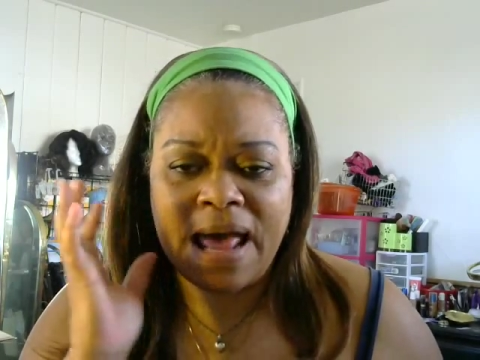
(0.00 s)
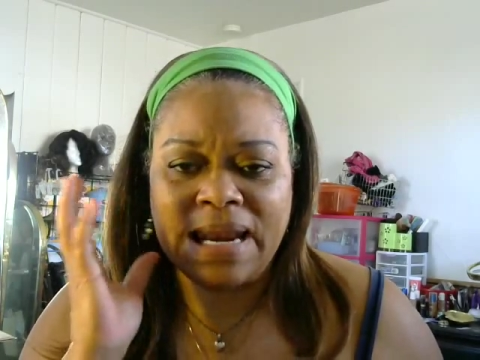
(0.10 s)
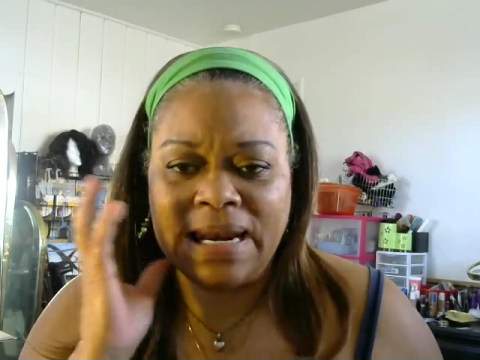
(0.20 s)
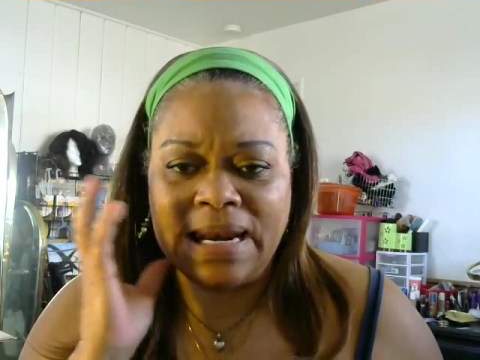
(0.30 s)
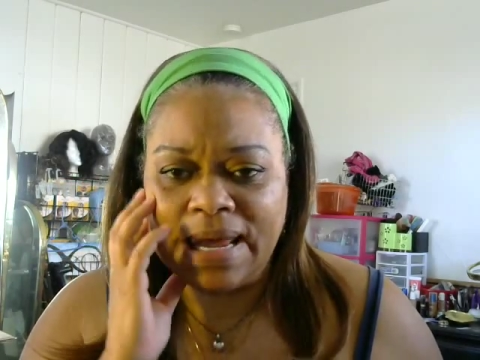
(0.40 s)

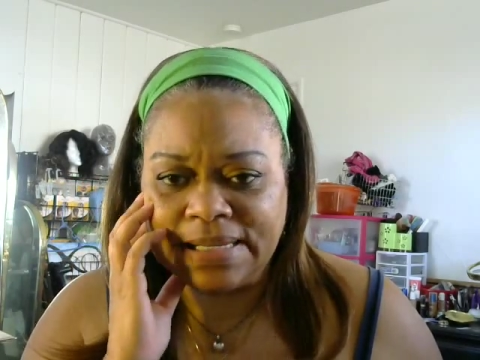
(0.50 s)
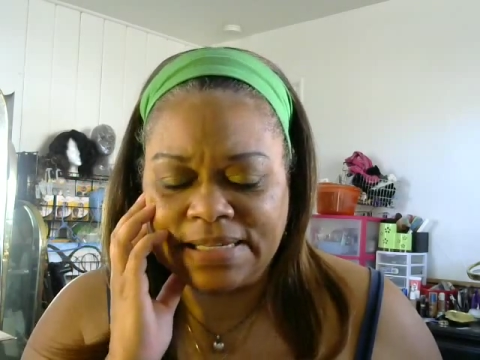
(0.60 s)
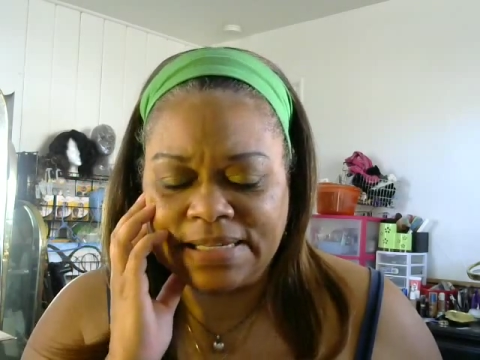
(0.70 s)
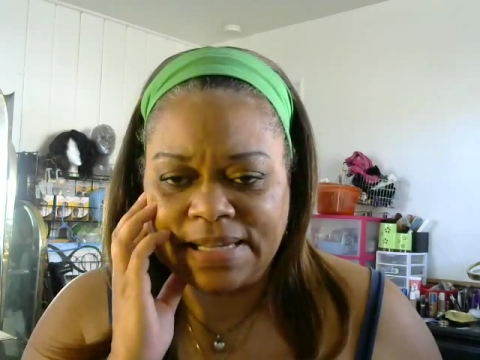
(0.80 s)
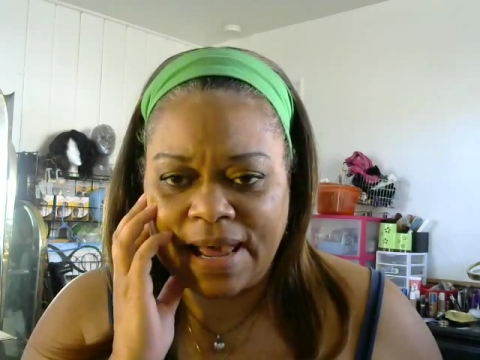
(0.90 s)
let it
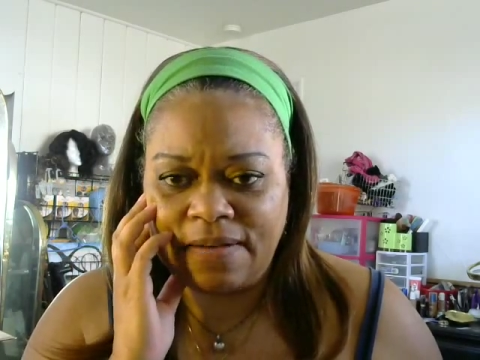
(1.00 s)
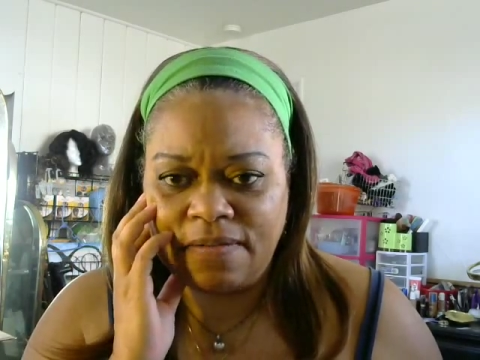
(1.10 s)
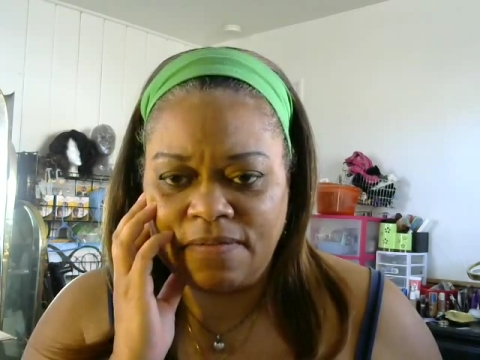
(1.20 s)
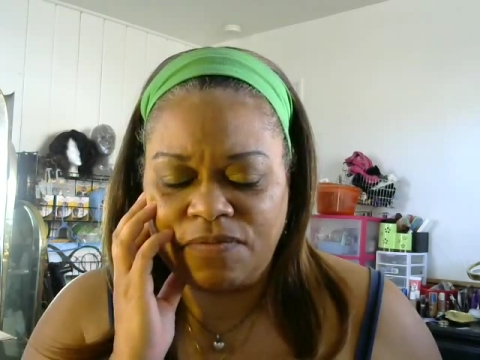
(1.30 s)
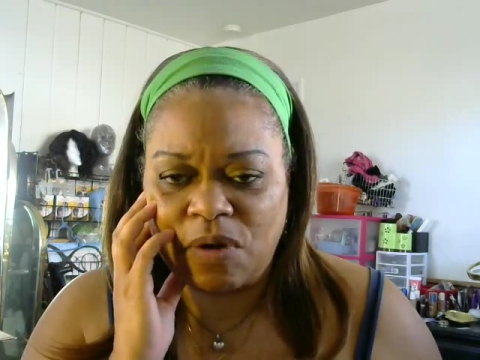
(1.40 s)
set
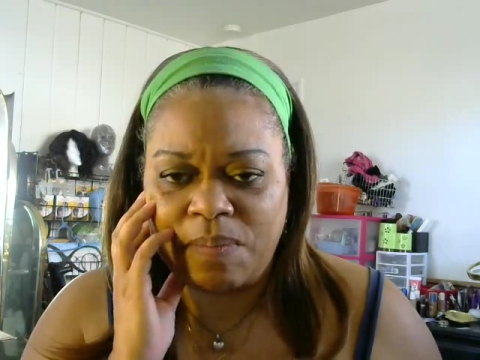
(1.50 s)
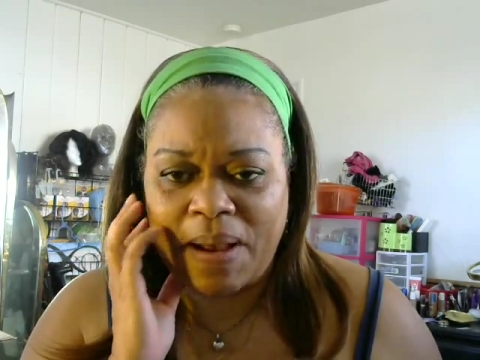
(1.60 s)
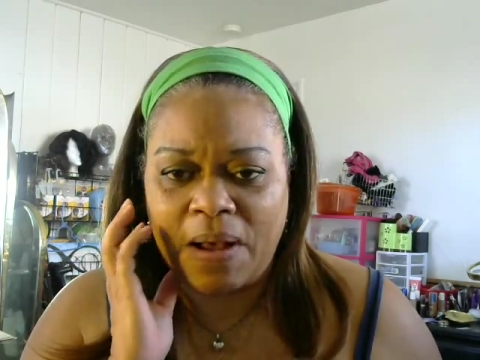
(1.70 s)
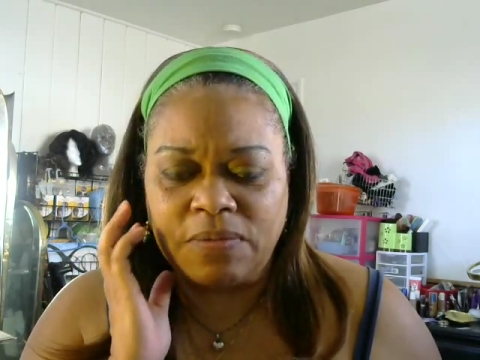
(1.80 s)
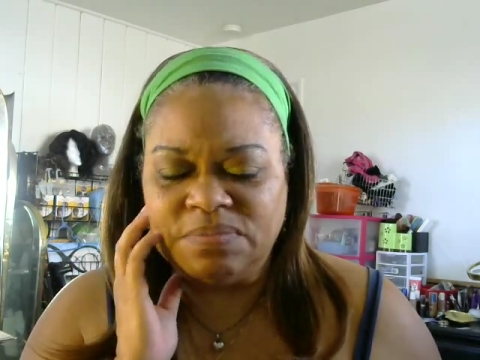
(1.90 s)
for
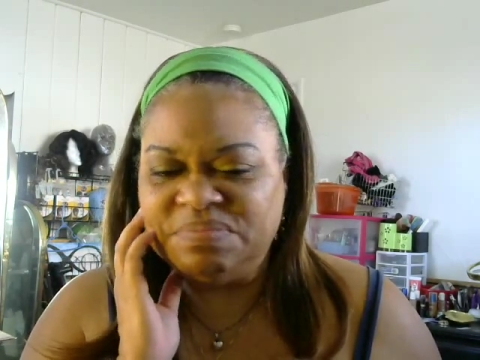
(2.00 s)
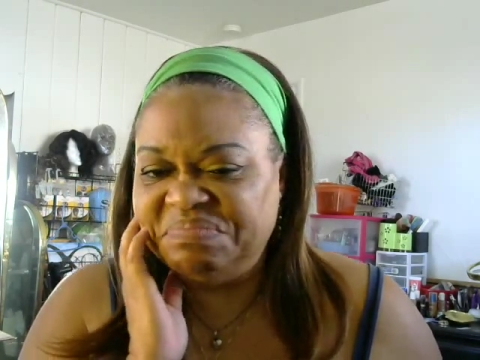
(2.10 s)
about